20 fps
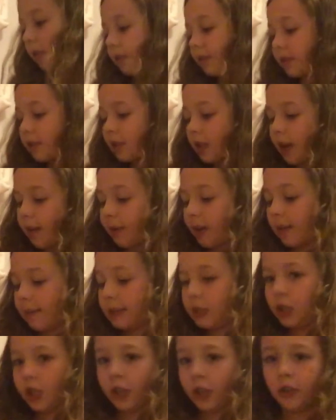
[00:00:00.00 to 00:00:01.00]
is coming up
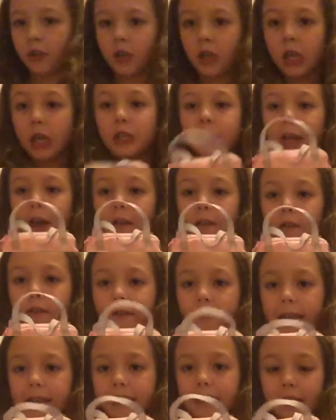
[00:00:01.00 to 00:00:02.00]
soon. So that all
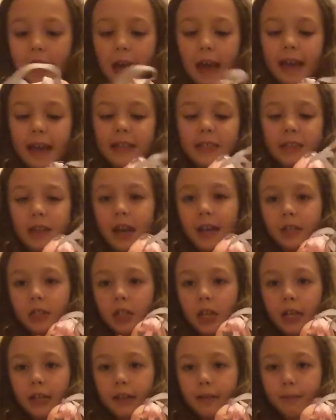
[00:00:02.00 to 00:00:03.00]
fits in there. It's kind
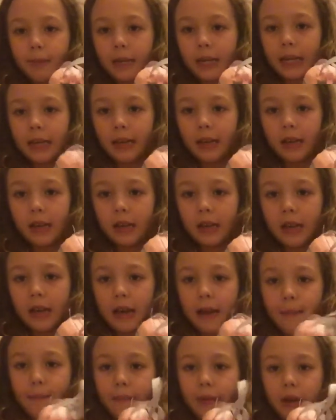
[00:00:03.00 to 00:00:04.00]
of lumpy,
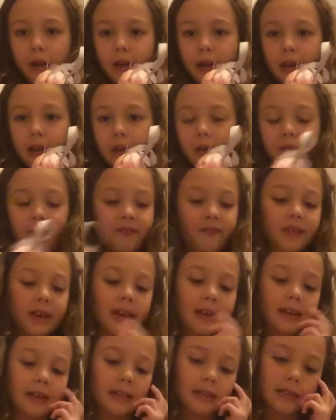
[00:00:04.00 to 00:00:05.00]
but it
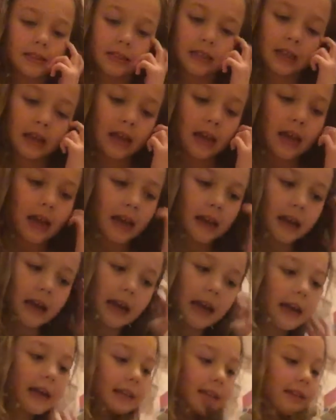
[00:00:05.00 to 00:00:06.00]
fits,
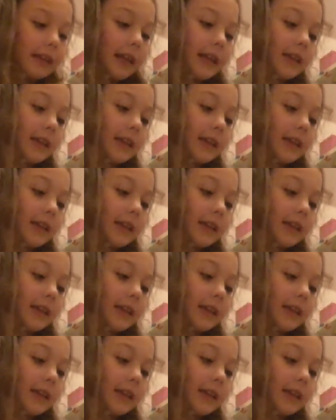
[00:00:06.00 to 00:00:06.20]
and